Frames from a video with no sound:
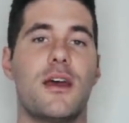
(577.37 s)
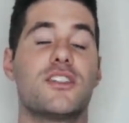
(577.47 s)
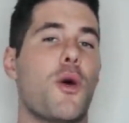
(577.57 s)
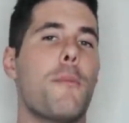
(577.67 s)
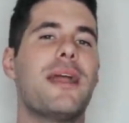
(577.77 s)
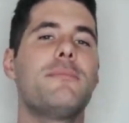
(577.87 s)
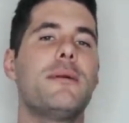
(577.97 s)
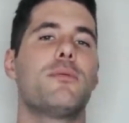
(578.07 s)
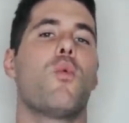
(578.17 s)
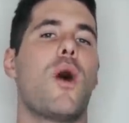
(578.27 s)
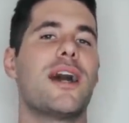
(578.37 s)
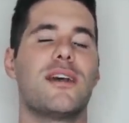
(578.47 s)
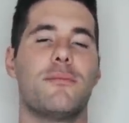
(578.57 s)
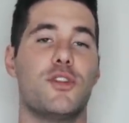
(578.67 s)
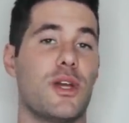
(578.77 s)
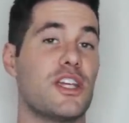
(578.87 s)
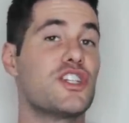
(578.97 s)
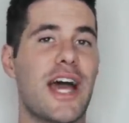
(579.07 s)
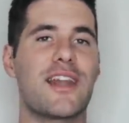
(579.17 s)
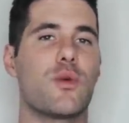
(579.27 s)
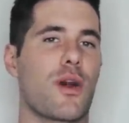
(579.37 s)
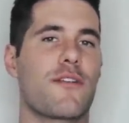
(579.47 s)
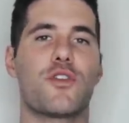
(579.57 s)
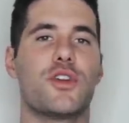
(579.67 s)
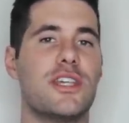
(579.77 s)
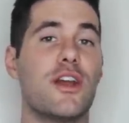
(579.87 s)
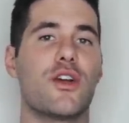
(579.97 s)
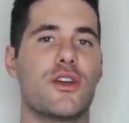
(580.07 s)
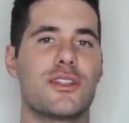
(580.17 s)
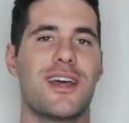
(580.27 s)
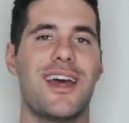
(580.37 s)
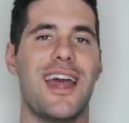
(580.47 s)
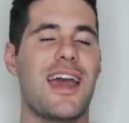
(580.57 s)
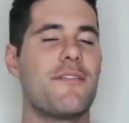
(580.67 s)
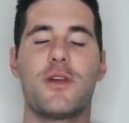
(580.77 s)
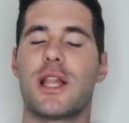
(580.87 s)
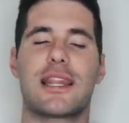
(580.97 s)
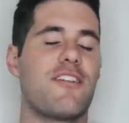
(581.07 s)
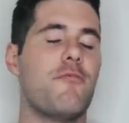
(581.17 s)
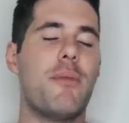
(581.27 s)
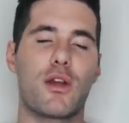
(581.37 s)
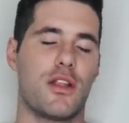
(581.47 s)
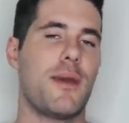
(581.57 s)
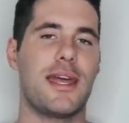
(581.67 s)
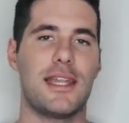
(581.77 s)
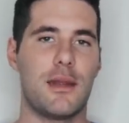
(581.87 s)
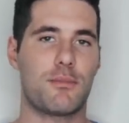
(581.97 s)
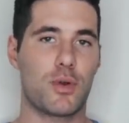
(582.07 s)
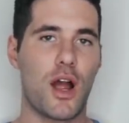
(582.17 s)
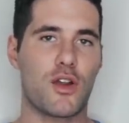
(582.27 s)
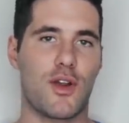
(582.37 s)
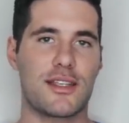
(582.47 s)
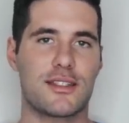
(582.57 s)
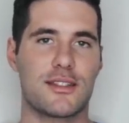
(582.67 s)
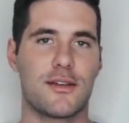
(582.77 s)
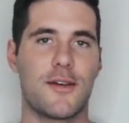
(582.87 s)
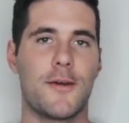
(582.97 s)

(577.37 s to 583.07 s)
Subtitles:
So many people wind up doing shadow work for years and feel like they've barely made any progress.